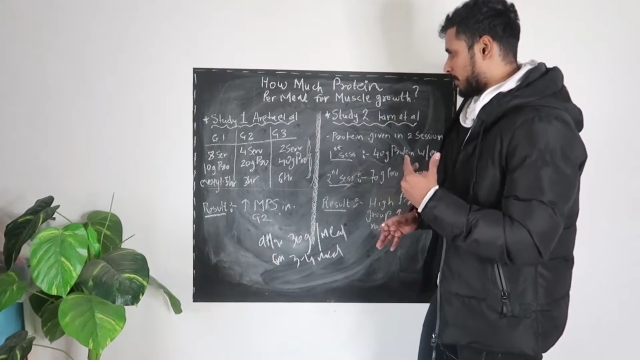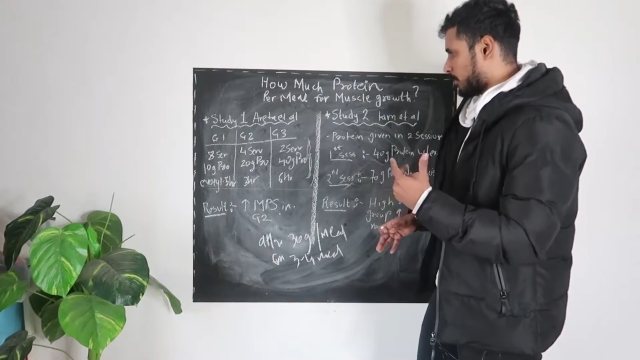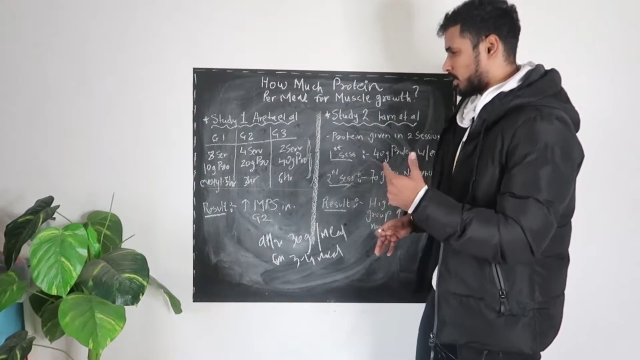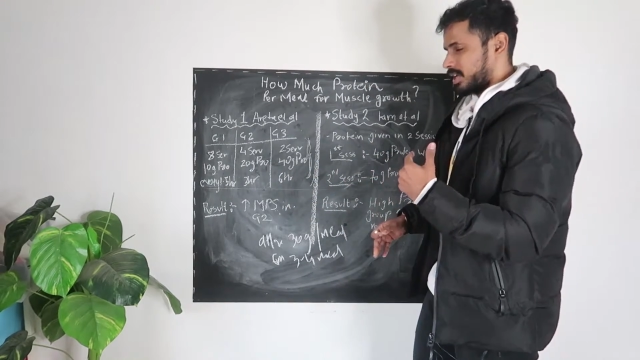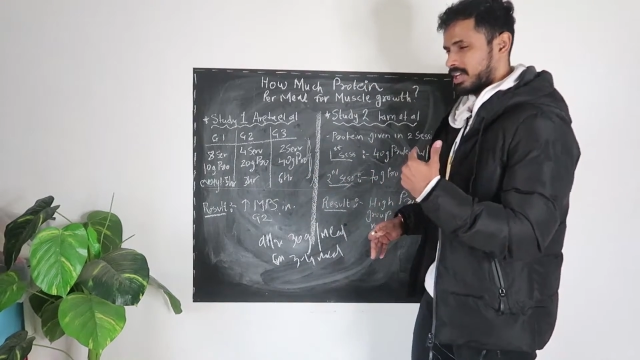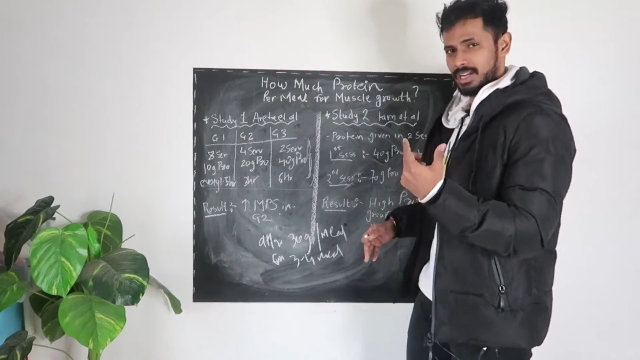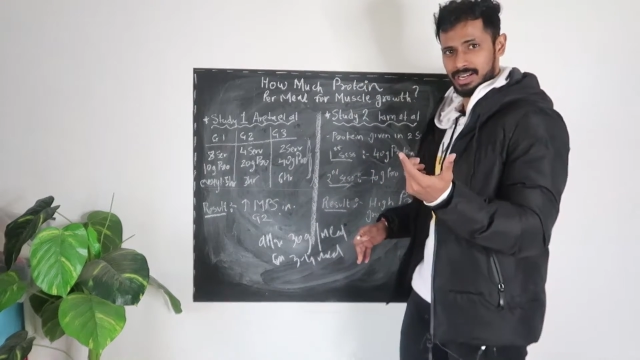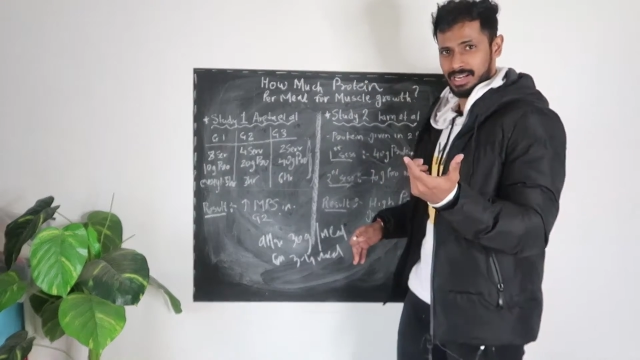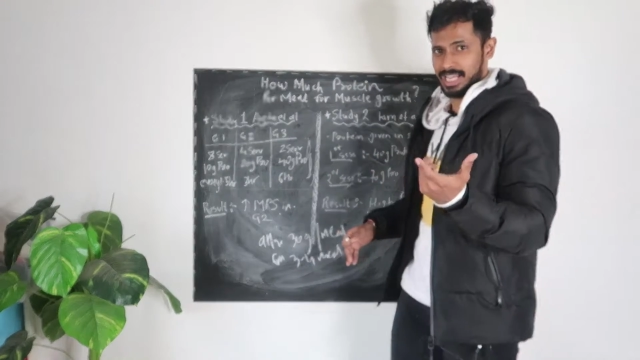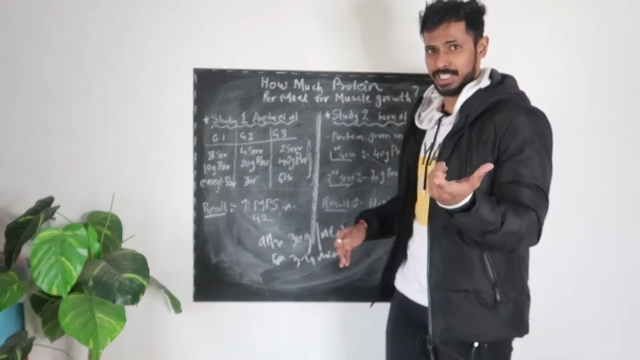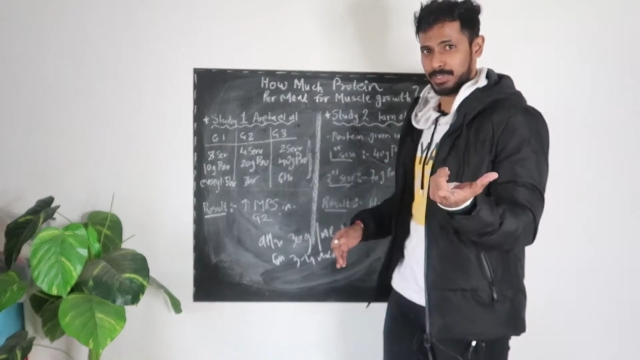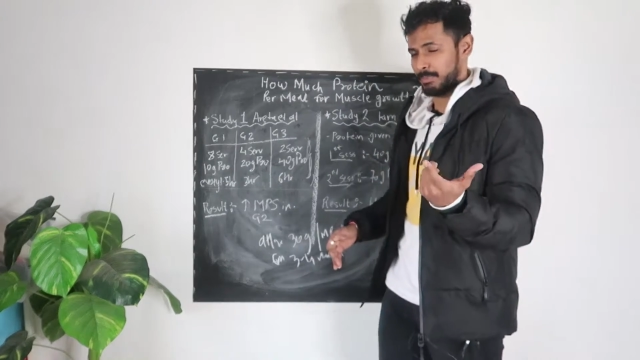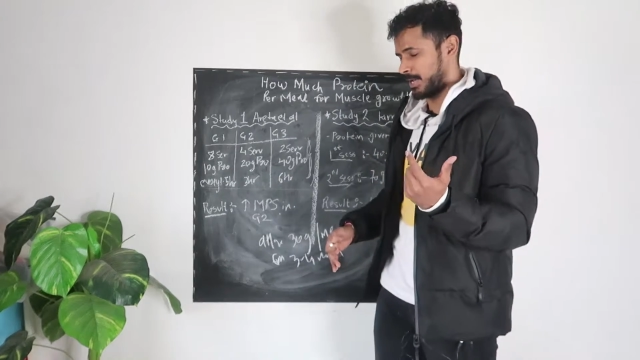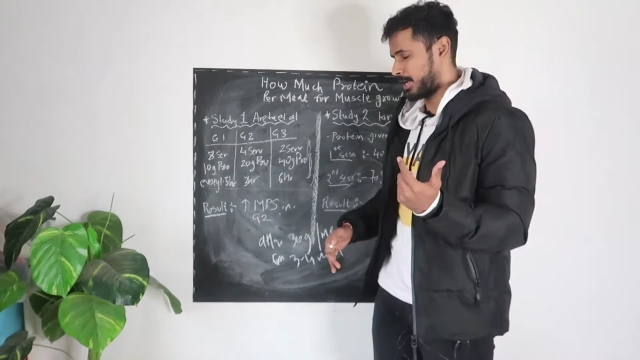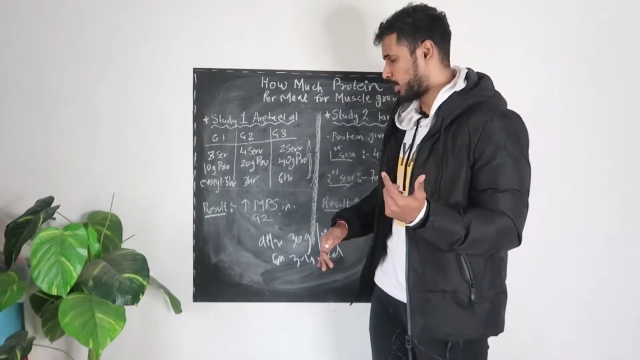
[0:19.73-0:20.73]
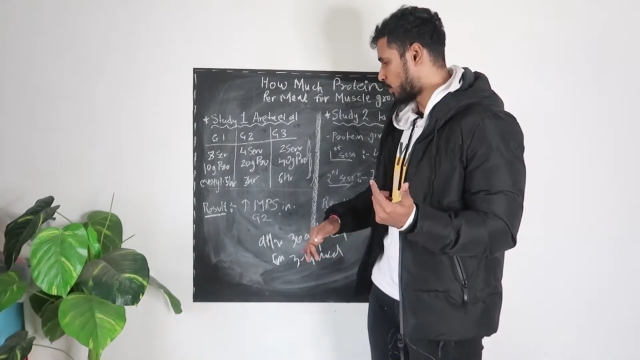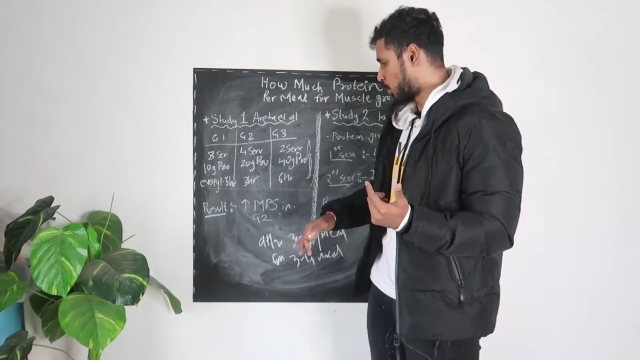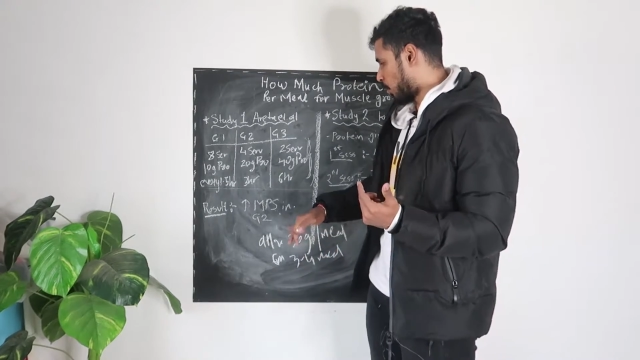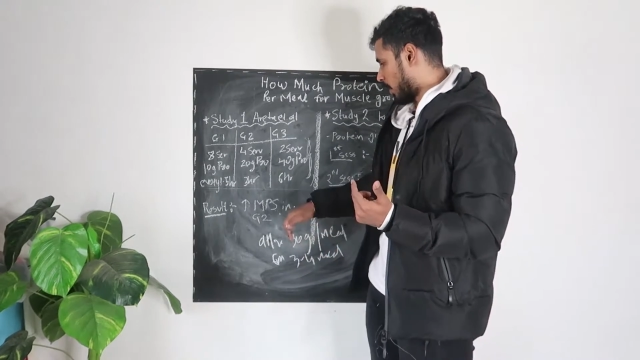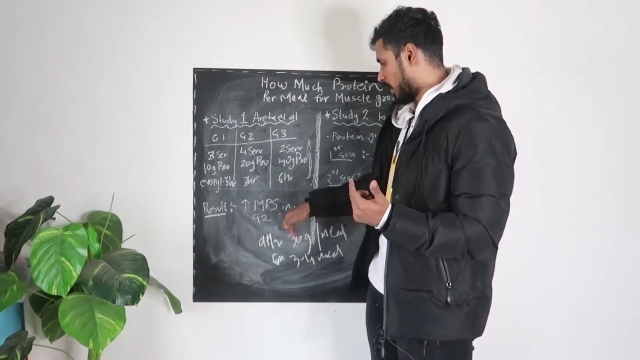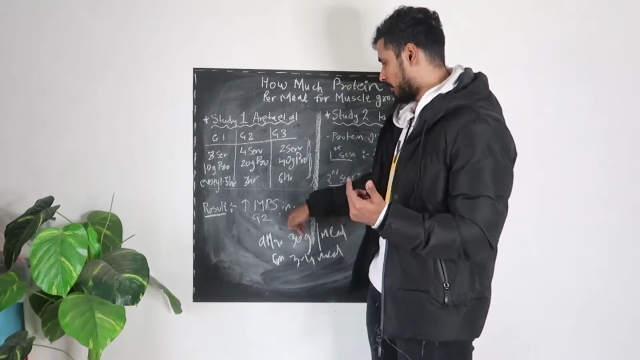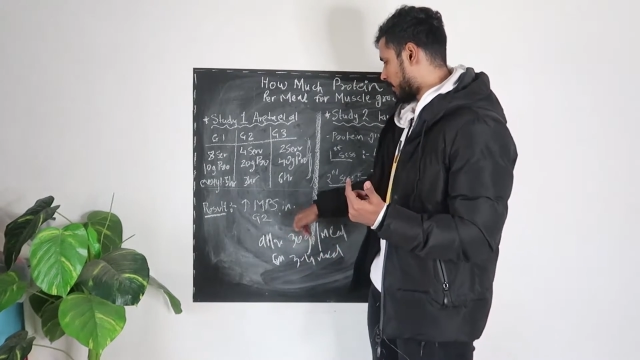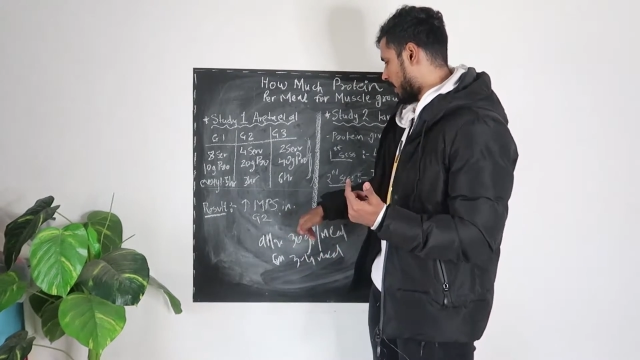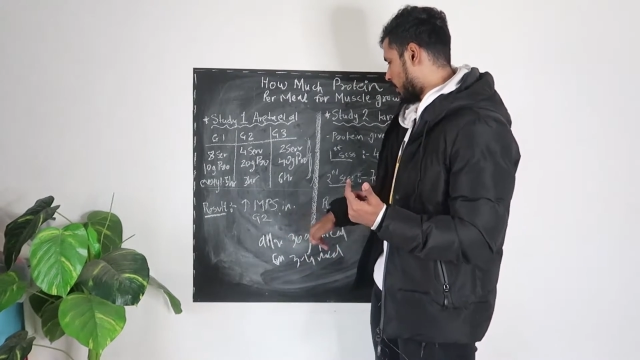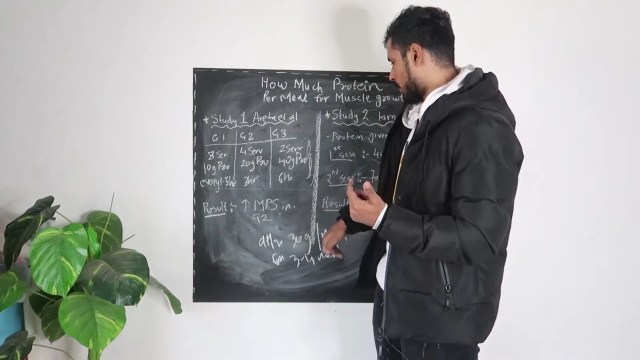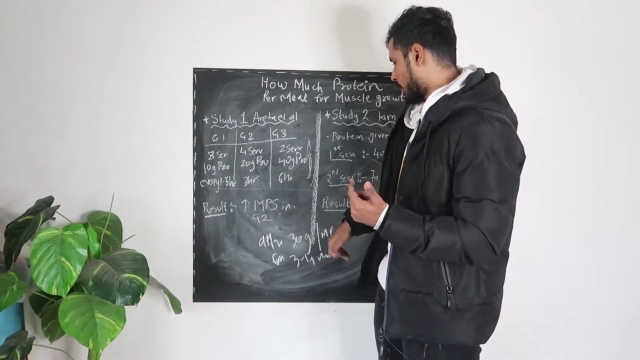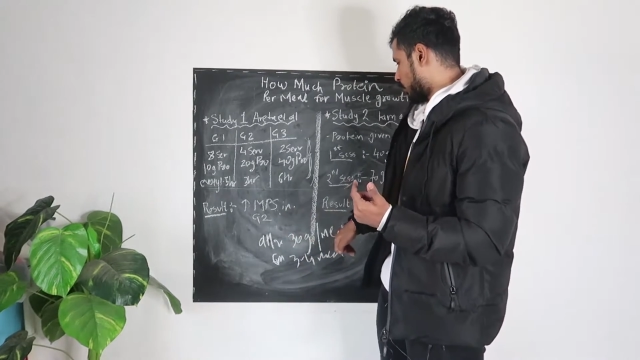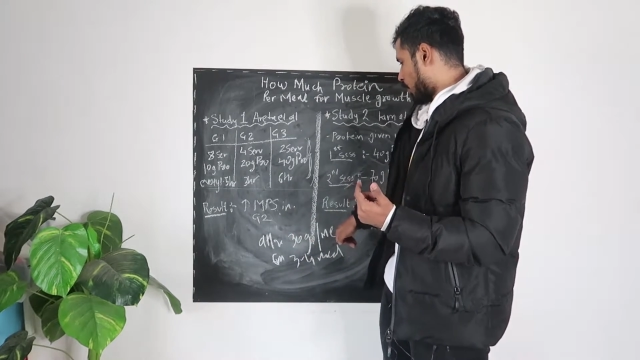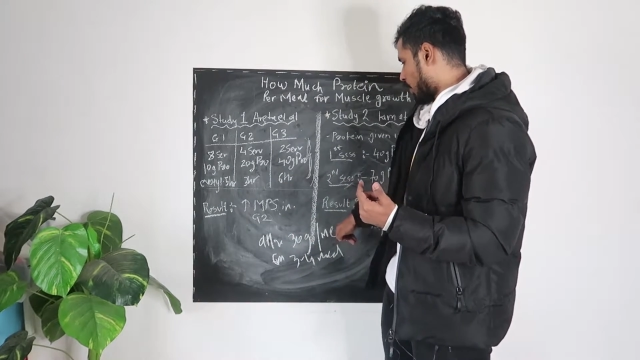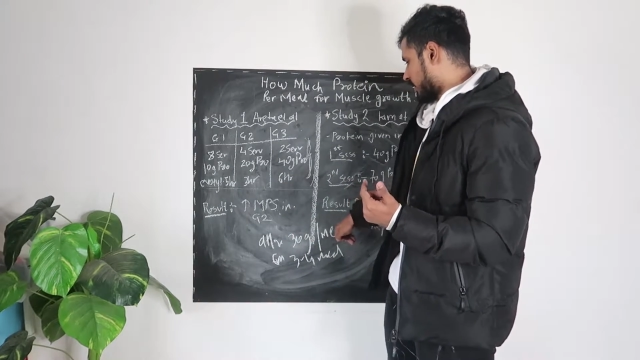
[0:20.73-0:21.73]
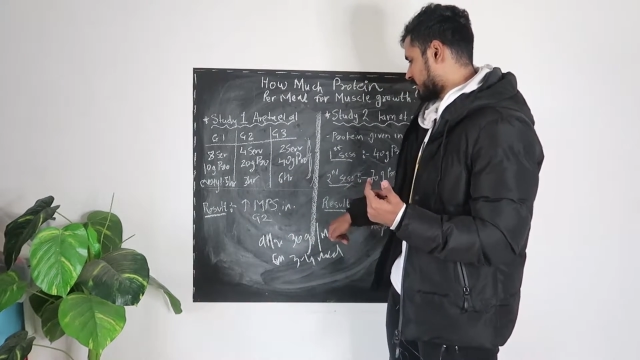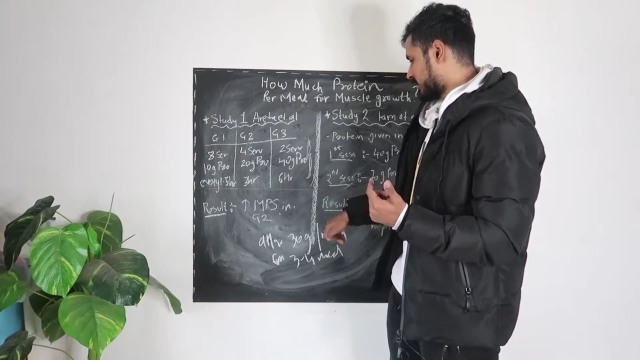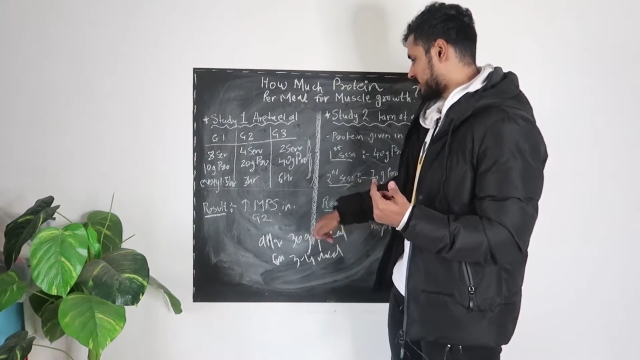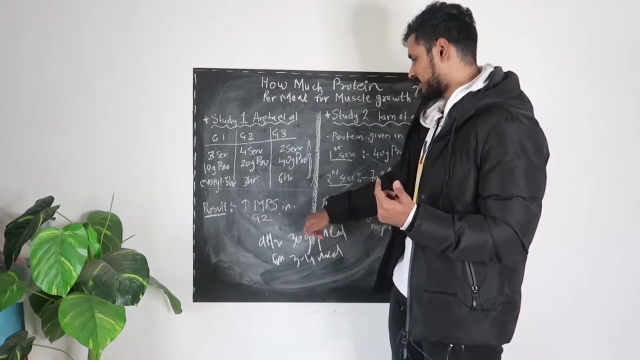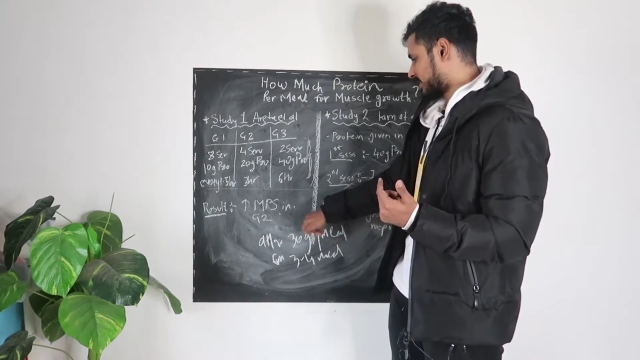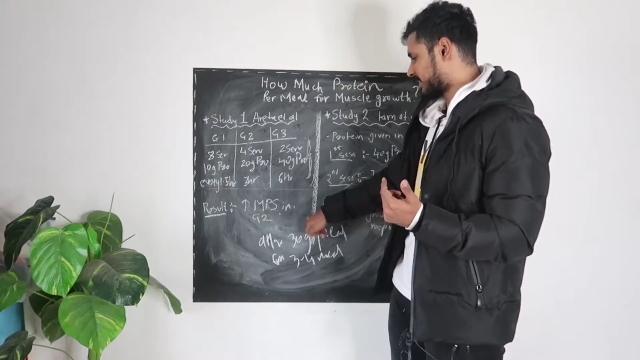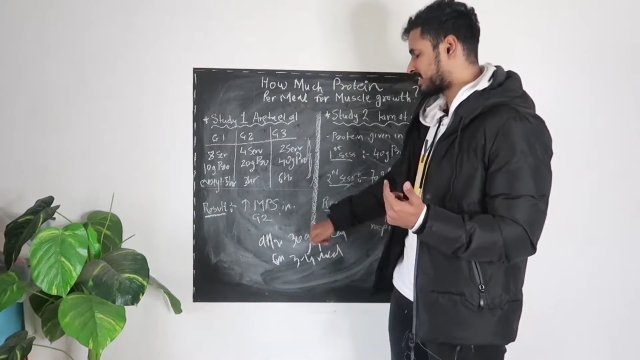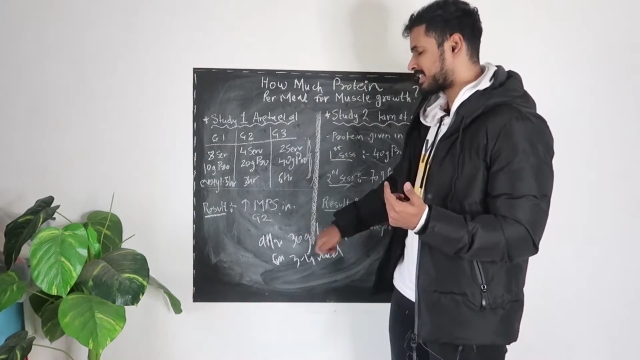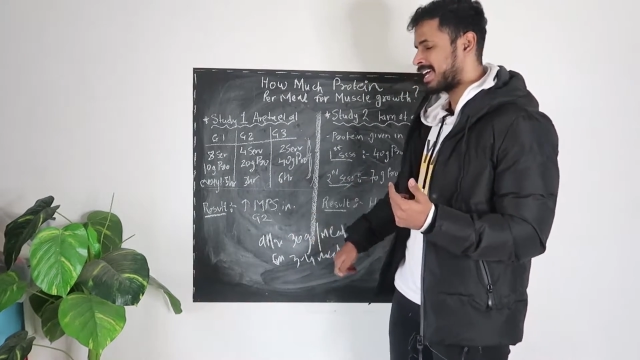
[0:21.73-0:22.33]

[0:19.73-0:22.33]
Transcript: I'm going to explain you one by one what this is.